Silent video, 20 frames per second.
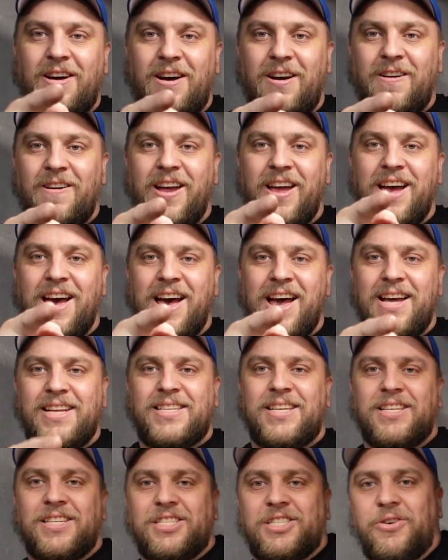Alright
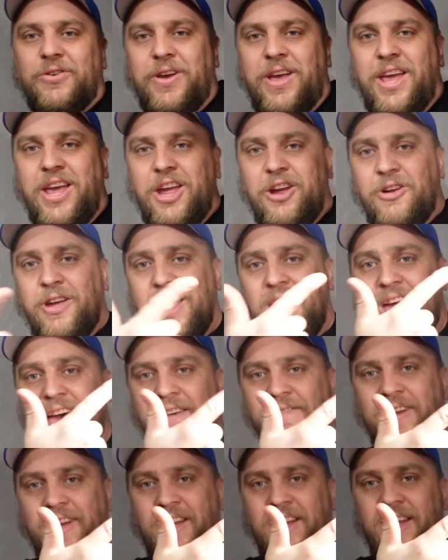guys, so here you
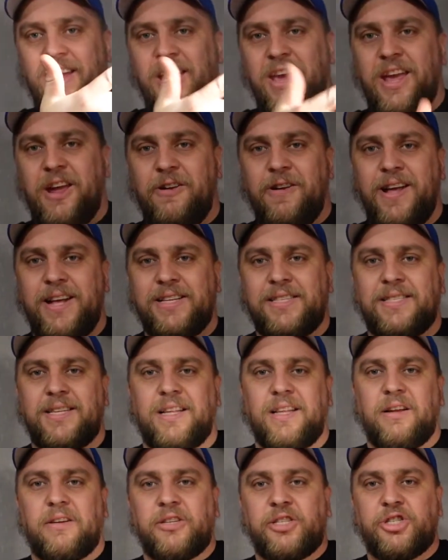have it. Here is
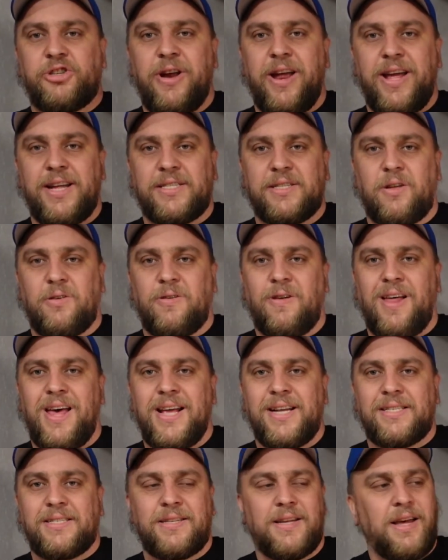the little stringy solar
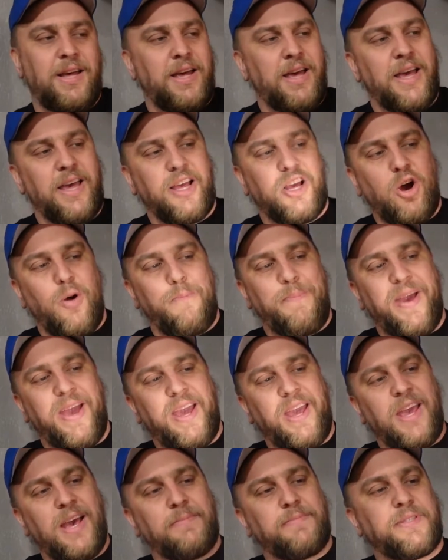lights. Go
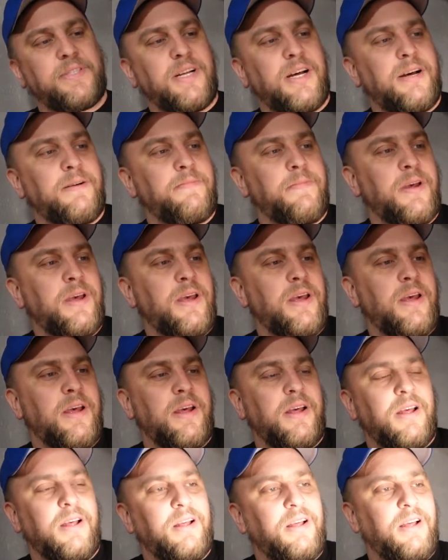pick you up some.
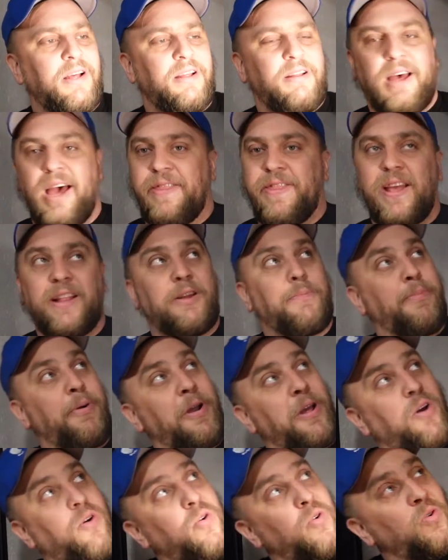I think they're
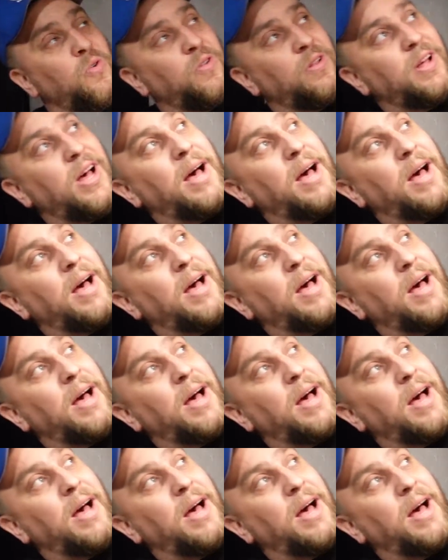pretty cool.